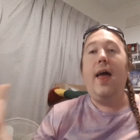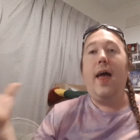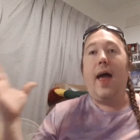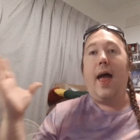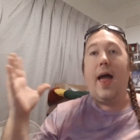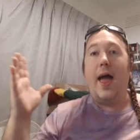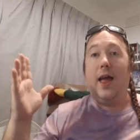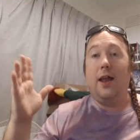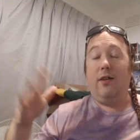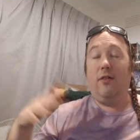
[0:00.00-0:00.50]

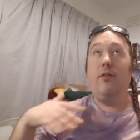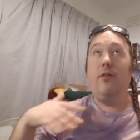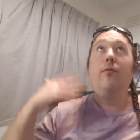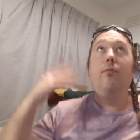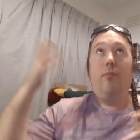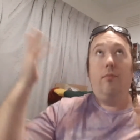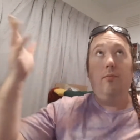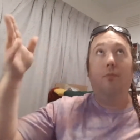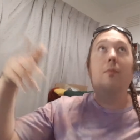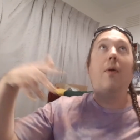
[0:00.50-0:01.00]
and
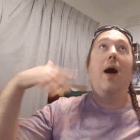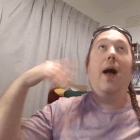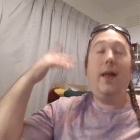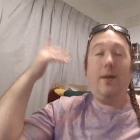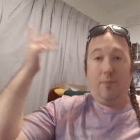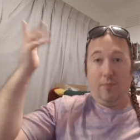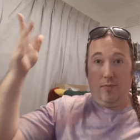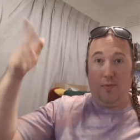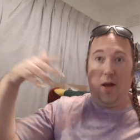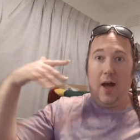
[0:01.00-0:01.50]
my
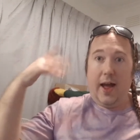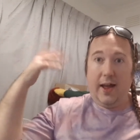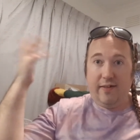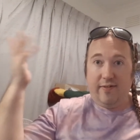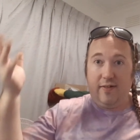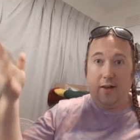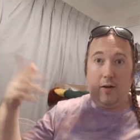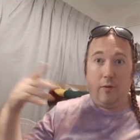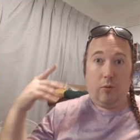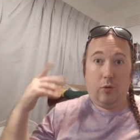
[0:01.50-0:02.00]
higher
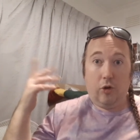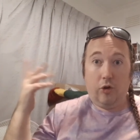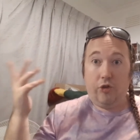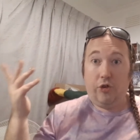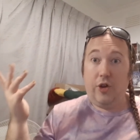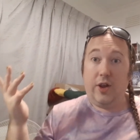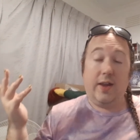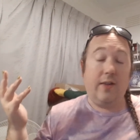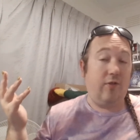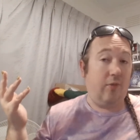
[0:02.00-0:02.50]
self will
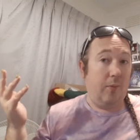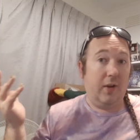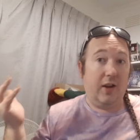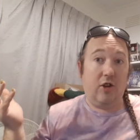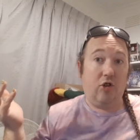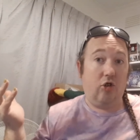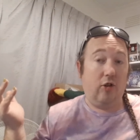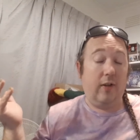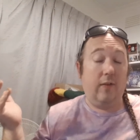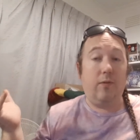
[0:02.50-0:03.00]
also give some
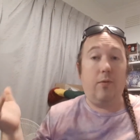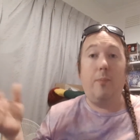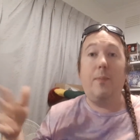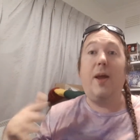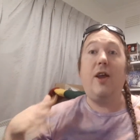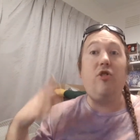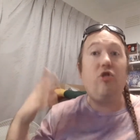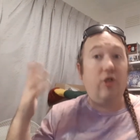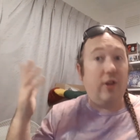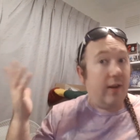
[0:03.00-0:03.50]
additional
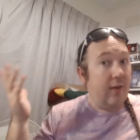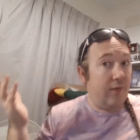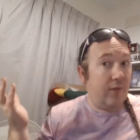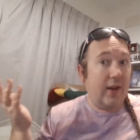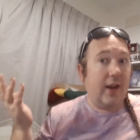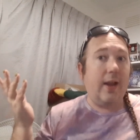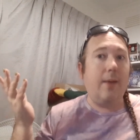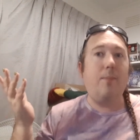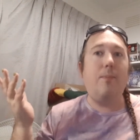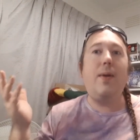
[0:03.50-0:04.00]
information if
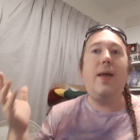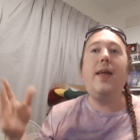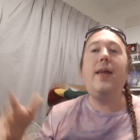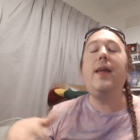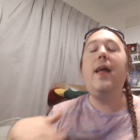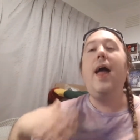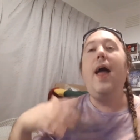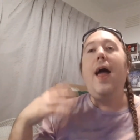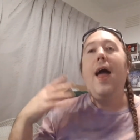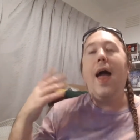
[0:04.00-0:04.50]
need
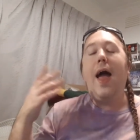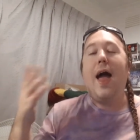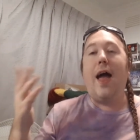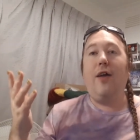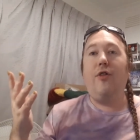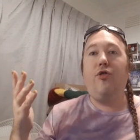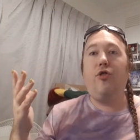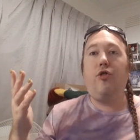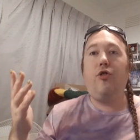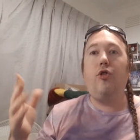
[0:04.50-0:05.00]
be
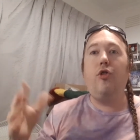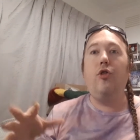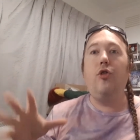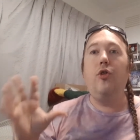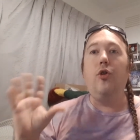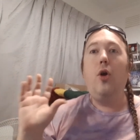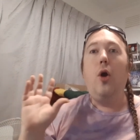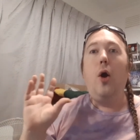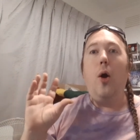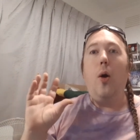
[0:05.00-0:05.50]
as
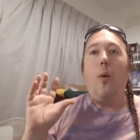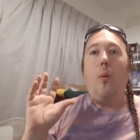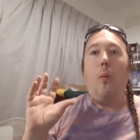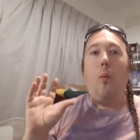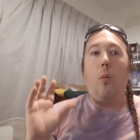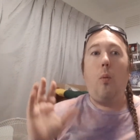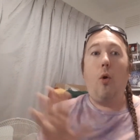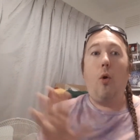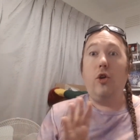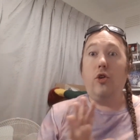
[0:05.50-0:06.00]
to
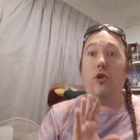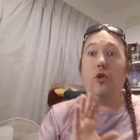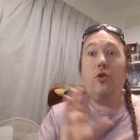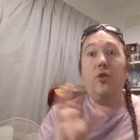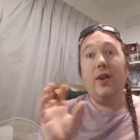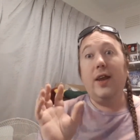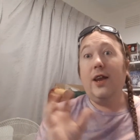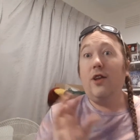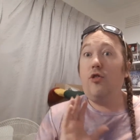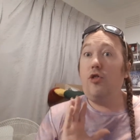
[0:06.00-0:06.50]
what you
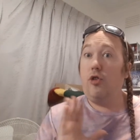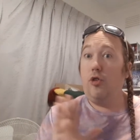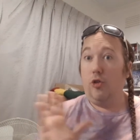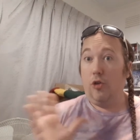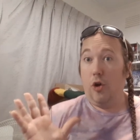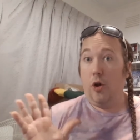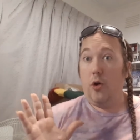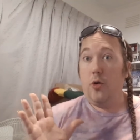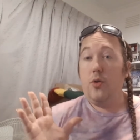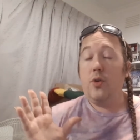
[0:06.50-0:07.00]
need to
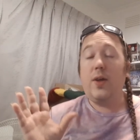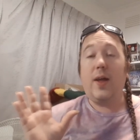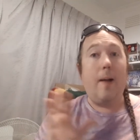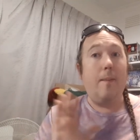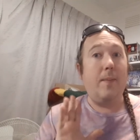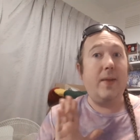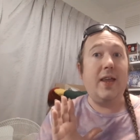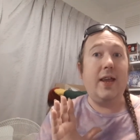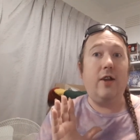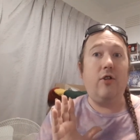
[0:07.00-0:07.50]
know
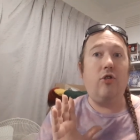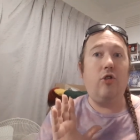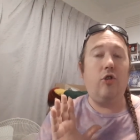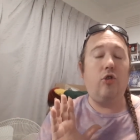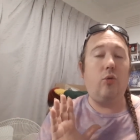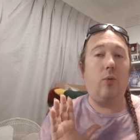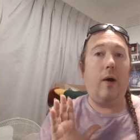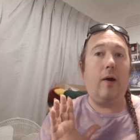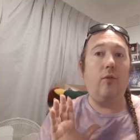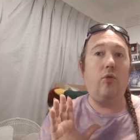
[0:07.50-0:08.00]
coming into the
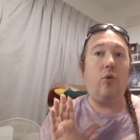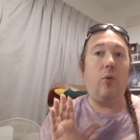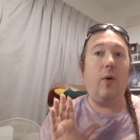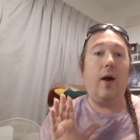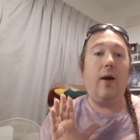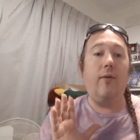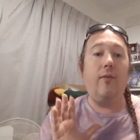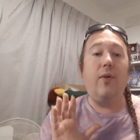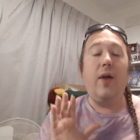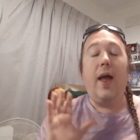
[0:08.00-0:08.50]

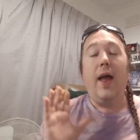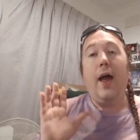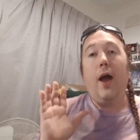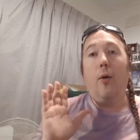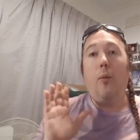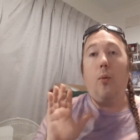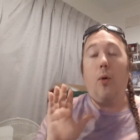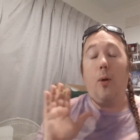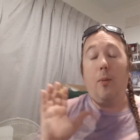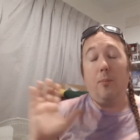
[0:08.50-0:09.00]
1212.
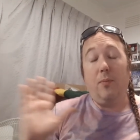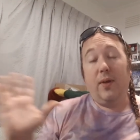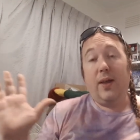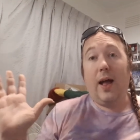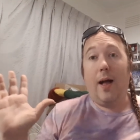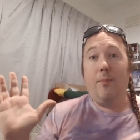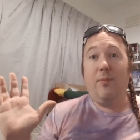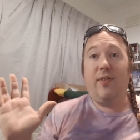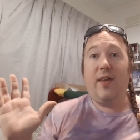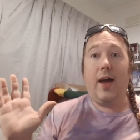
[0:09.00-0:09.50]
What
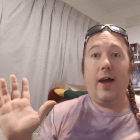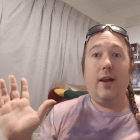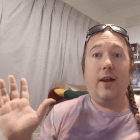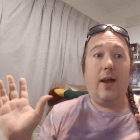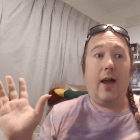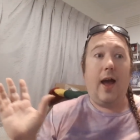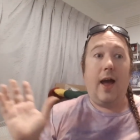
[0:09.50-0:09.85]
comes out